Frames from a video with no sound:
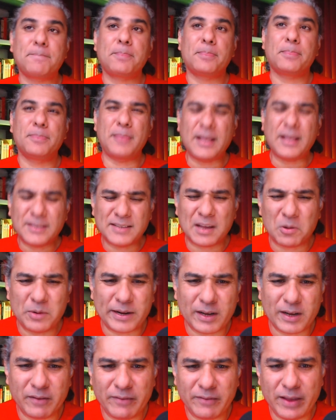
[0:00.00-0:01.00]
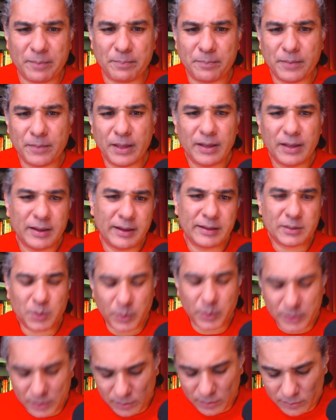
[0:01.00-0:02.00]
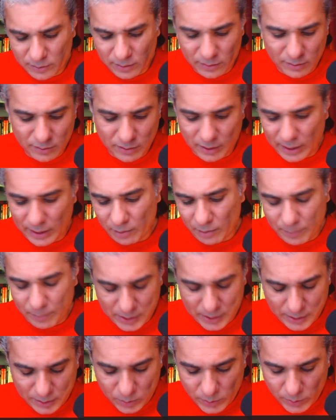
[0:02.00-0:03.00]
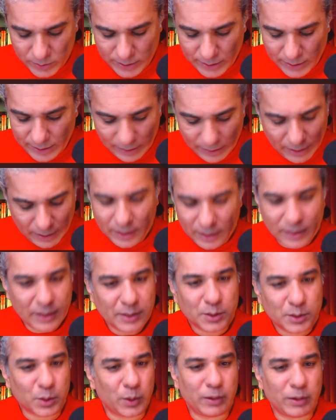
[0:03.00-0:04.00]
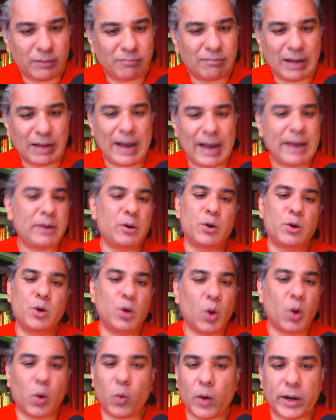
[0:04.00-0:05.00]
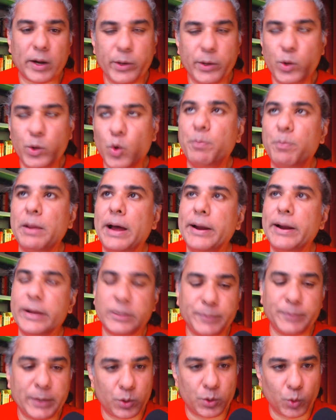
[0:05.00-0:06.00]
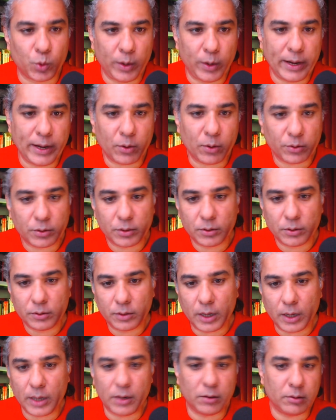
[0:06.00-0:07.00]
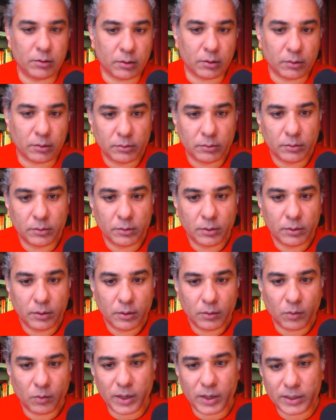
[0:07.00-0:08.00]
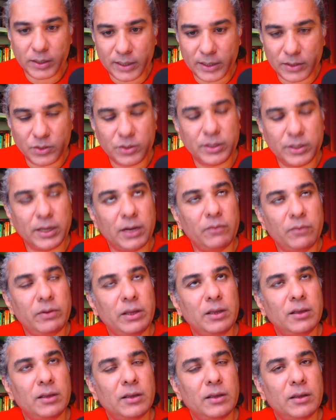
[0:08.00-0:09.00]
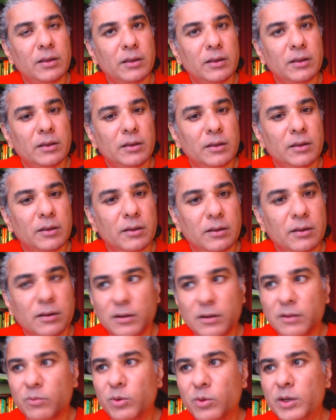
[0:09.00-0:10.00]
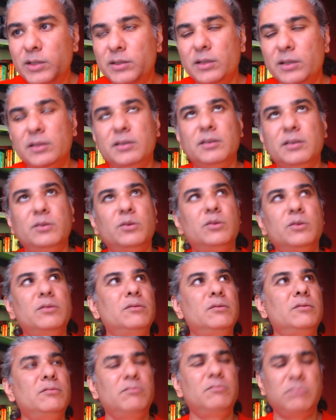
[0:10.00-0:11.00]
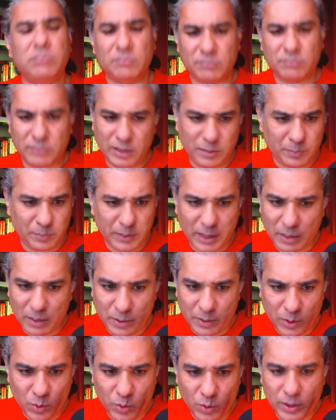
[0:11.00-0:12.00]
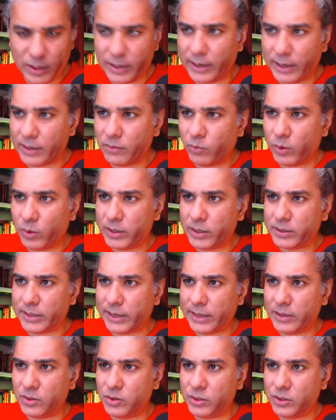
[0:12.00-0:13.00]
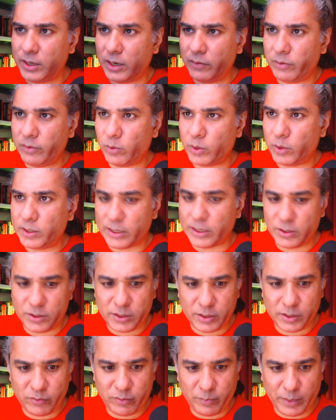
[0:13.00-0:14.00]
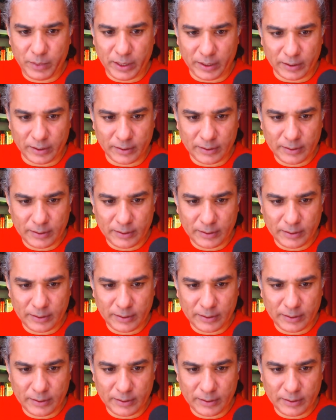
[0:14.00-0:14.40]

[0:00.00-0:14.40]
That's how little we are, ISRO is, the kind of budget ISRO is getting. So I don't know what new plan has been rolled out. I don't know. What is N G L V? What is N G L V? No, let me, let me Google that. What is N G L V? What does N G L V mean?